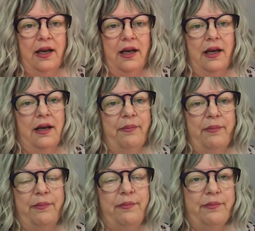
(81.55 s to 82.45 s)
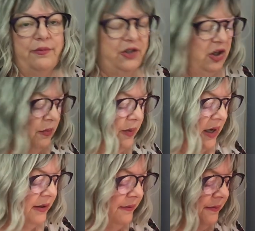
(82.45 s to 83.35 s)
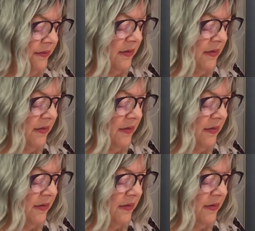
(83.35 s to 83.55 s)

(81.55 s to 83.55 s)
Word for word: um, Joe Biden.